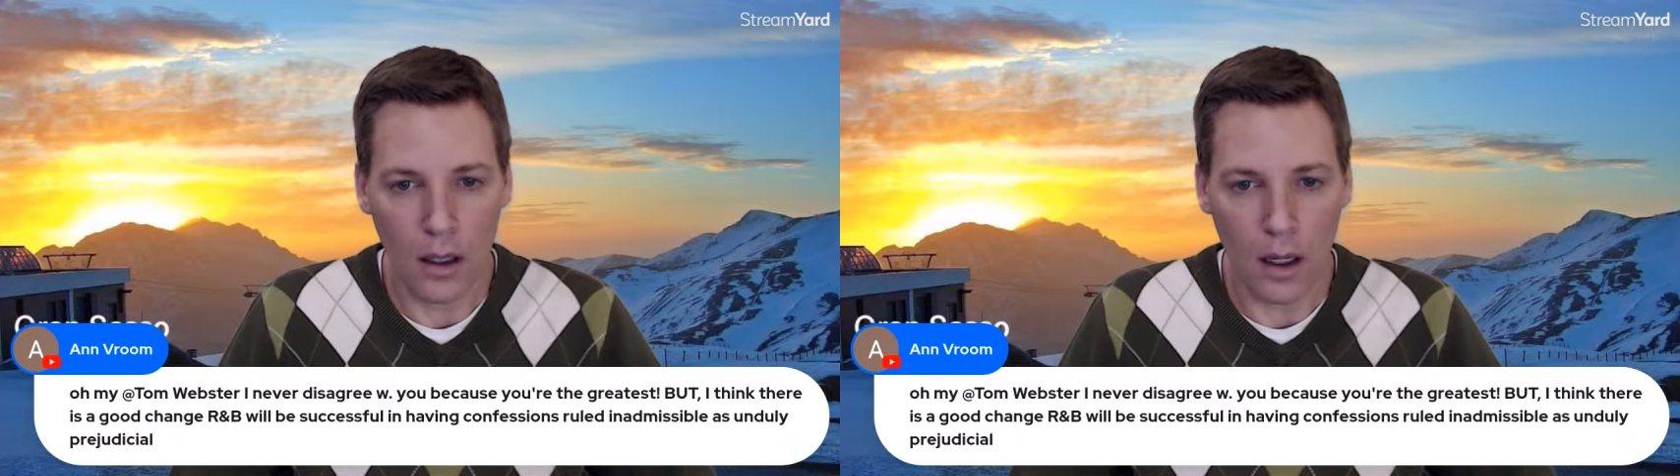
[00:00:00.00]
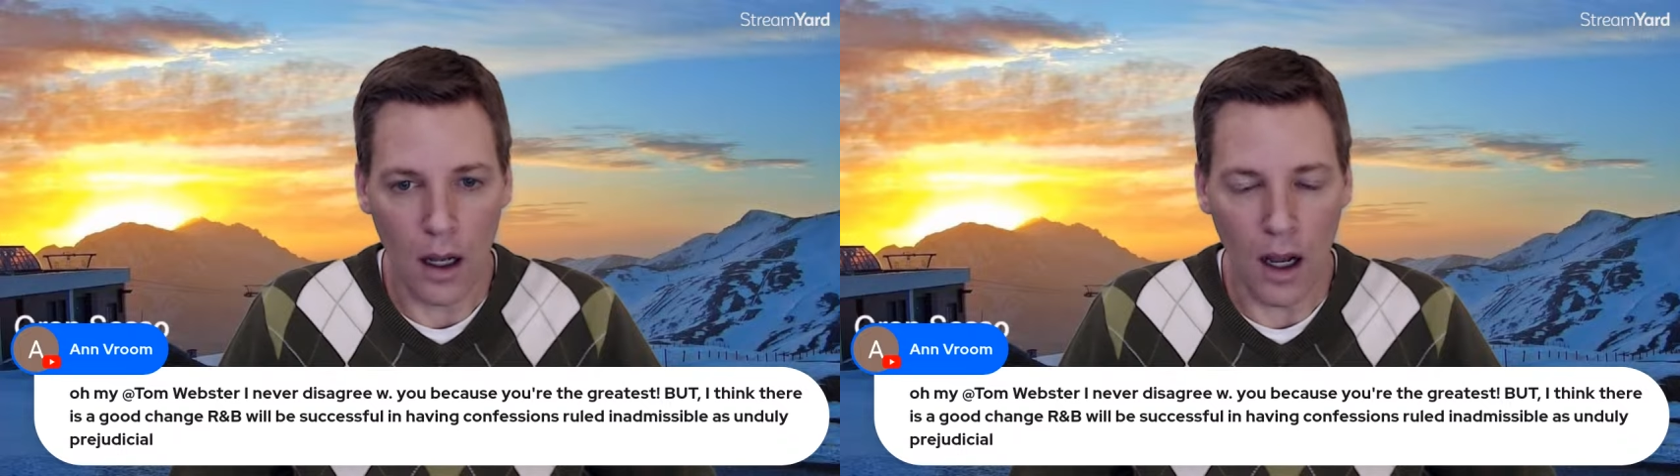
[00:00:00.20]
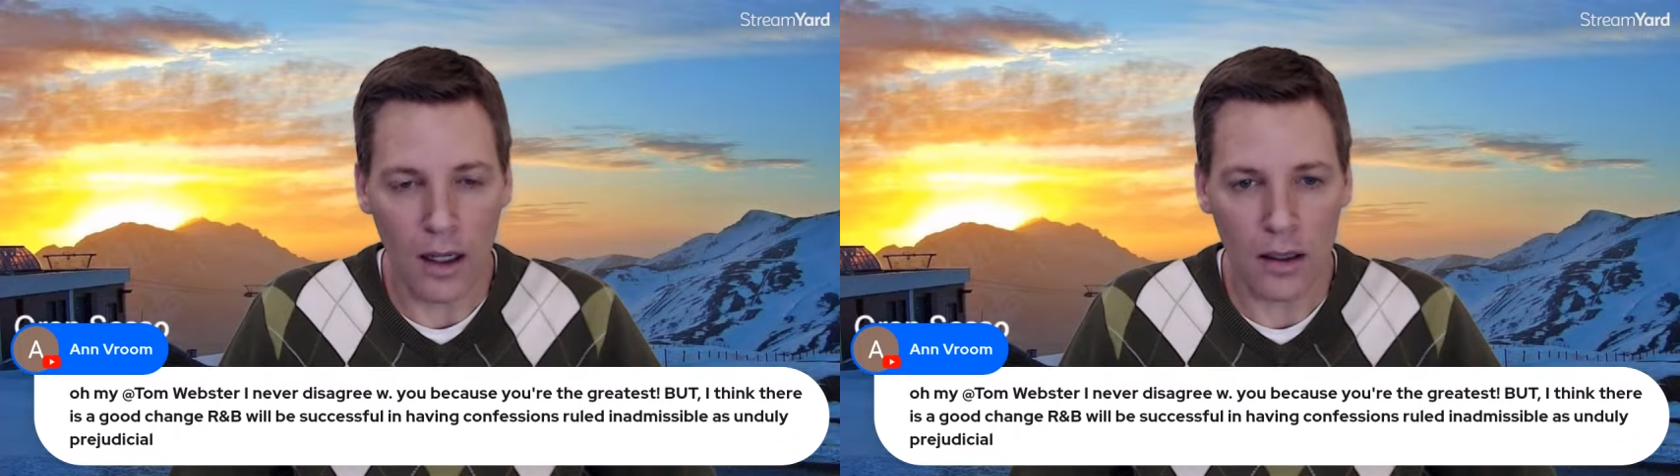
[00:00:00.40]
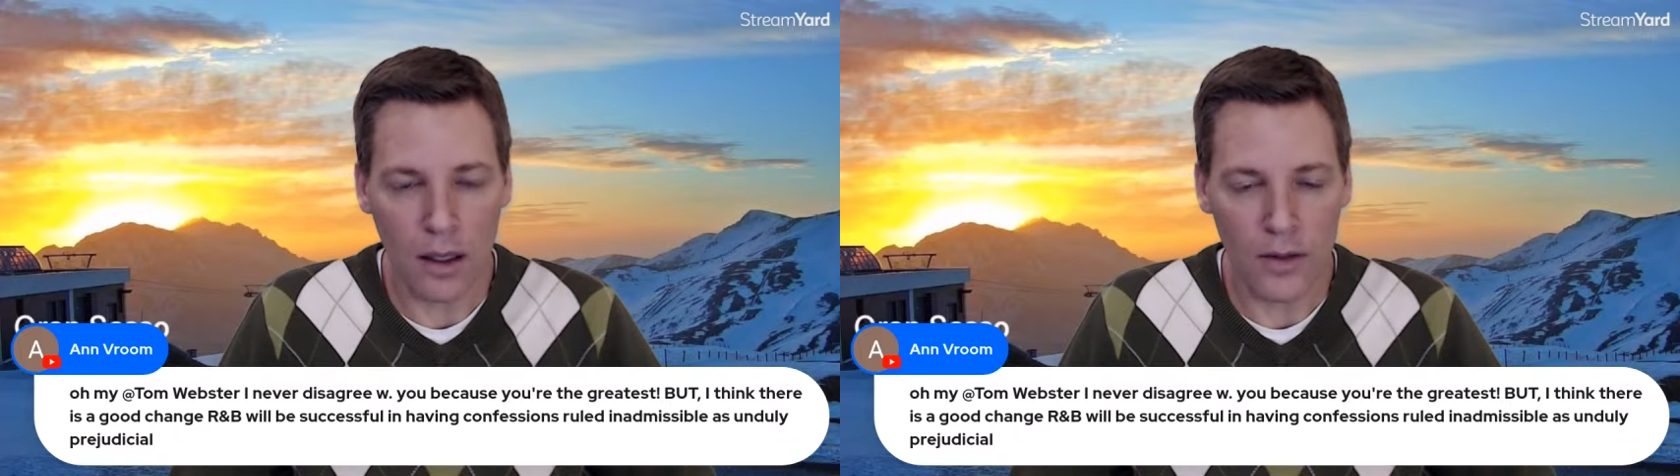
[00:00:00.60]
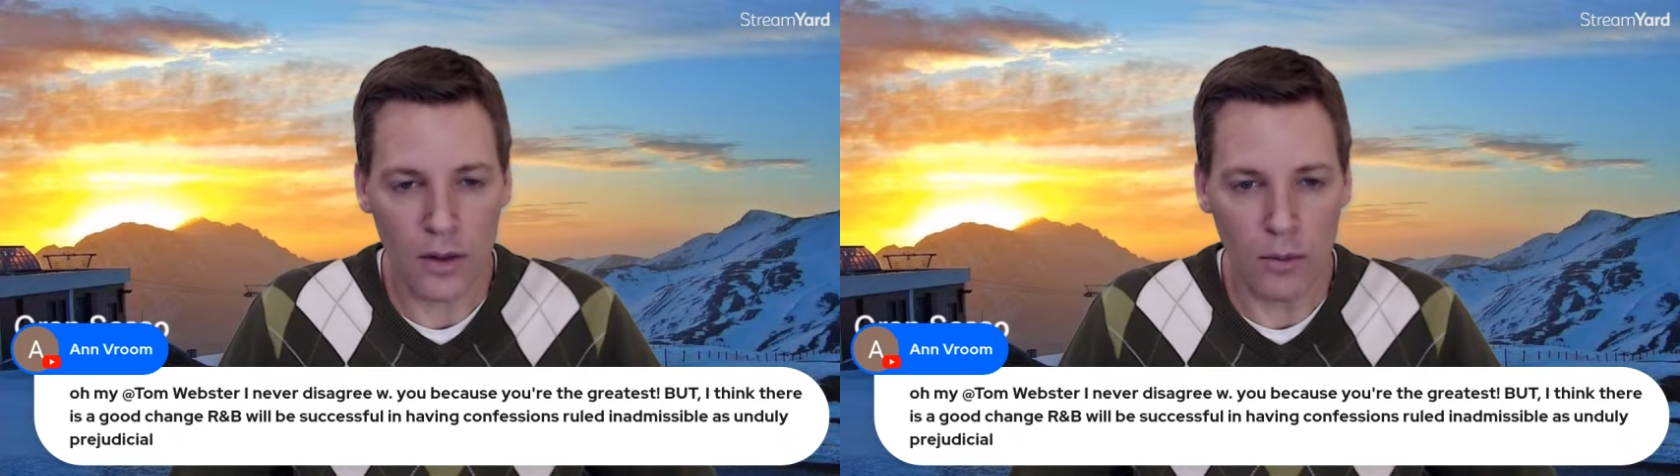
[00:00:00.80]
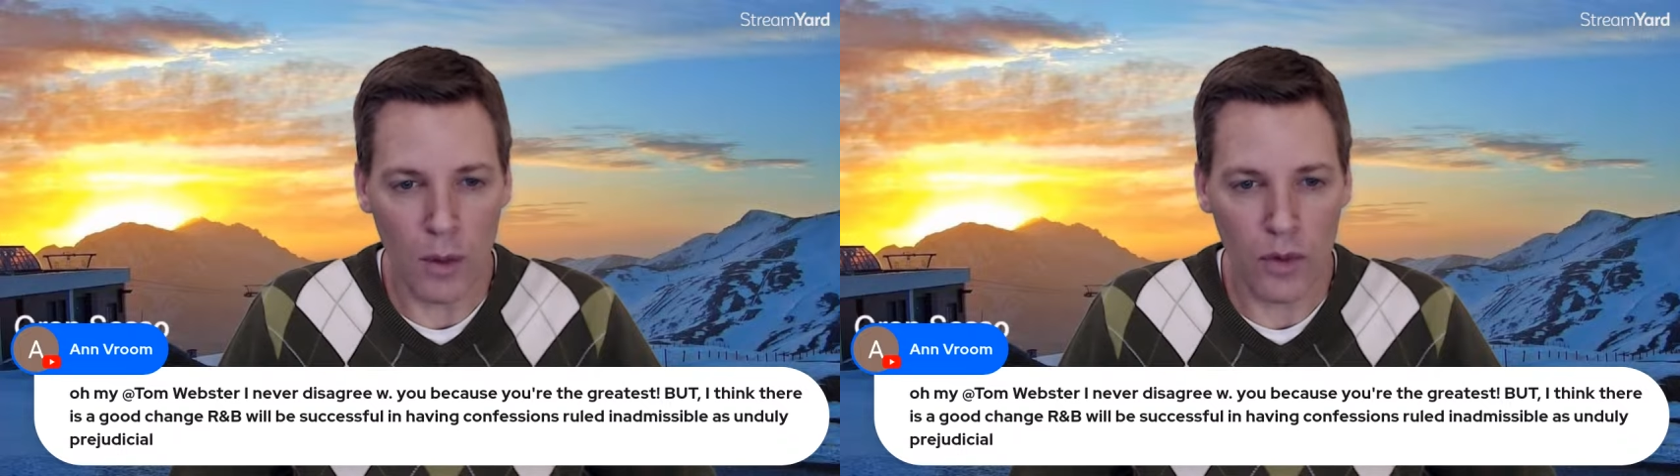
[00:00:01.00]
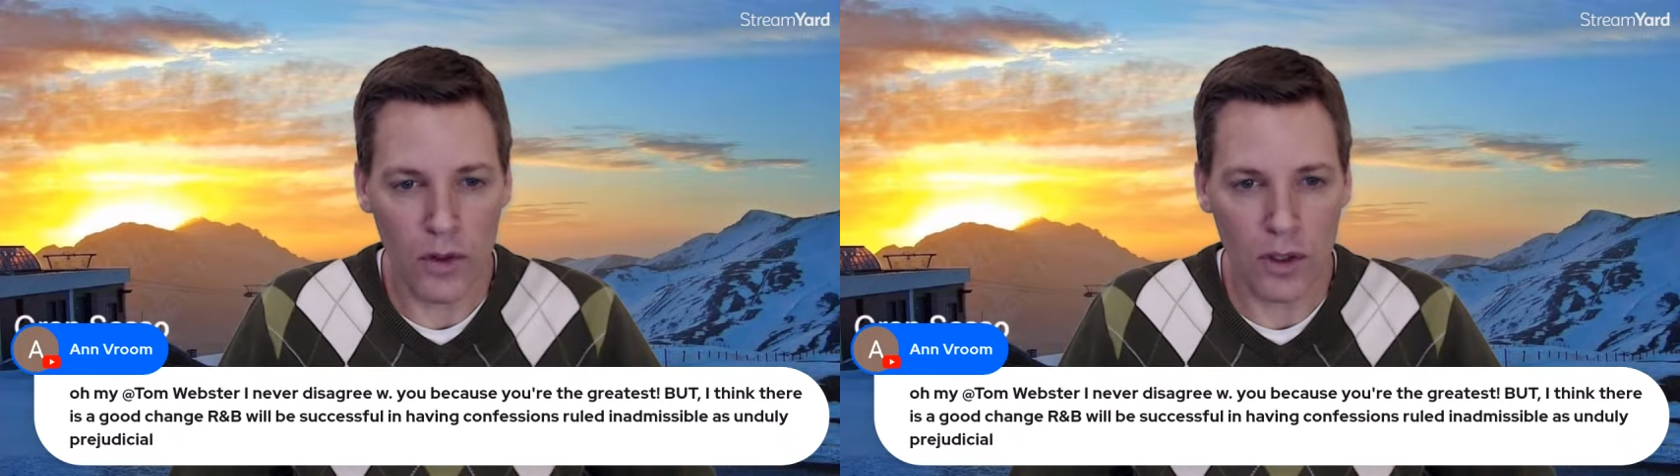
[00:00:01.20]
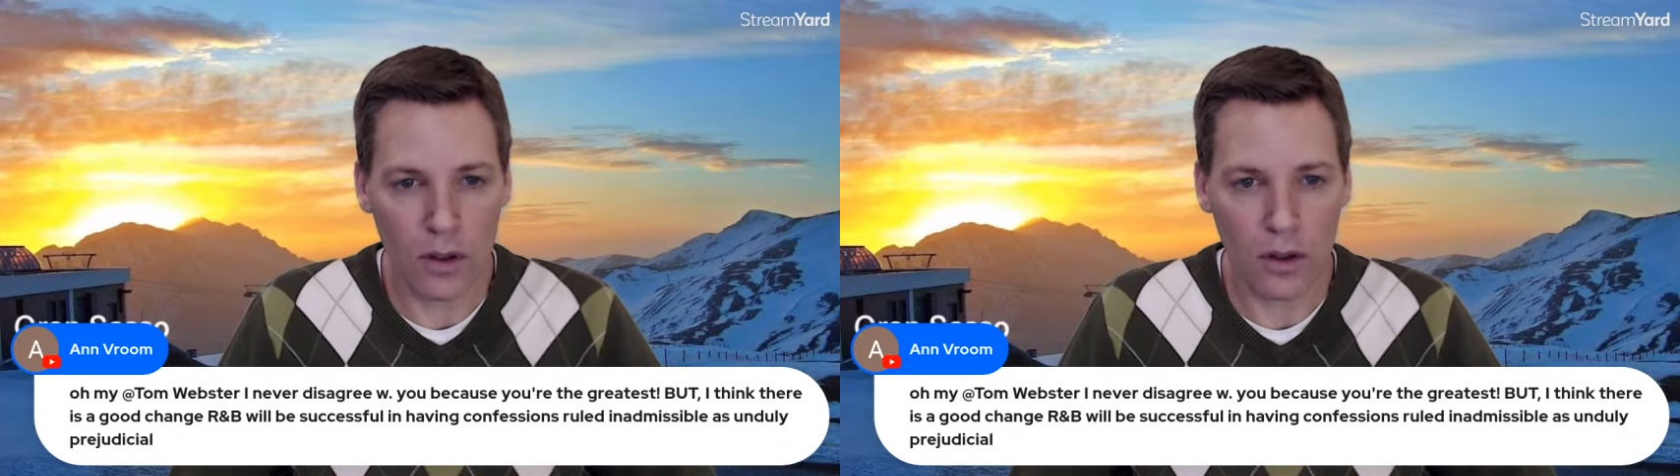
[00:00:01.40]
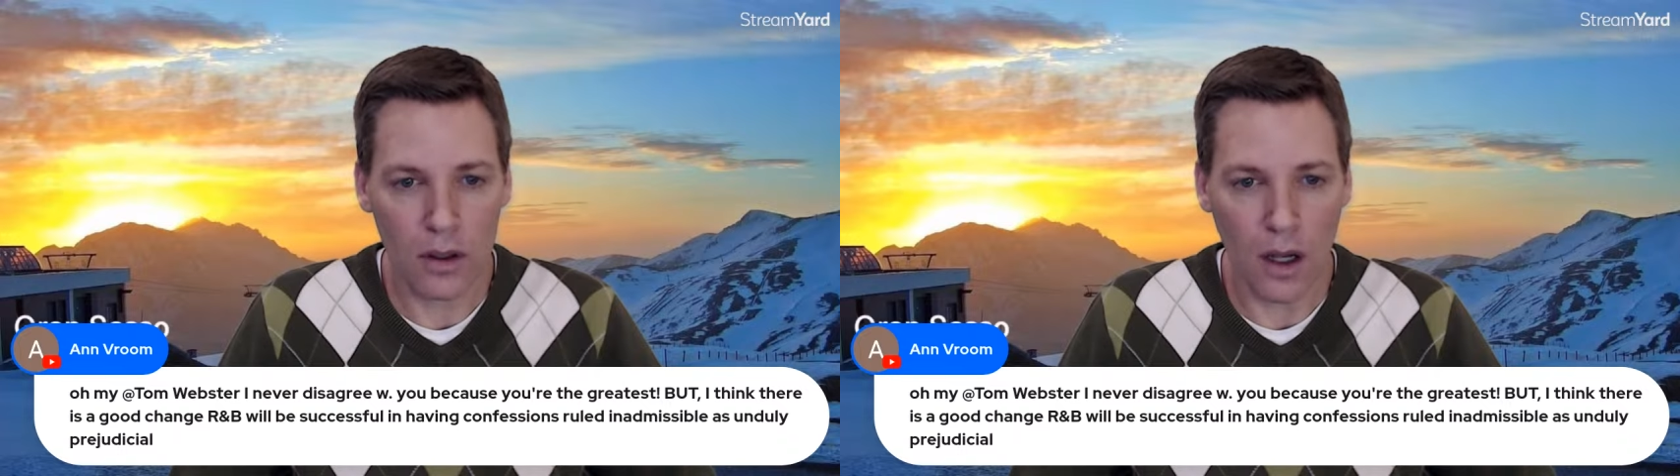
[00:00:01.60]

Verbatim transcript: I, as a member of the jury,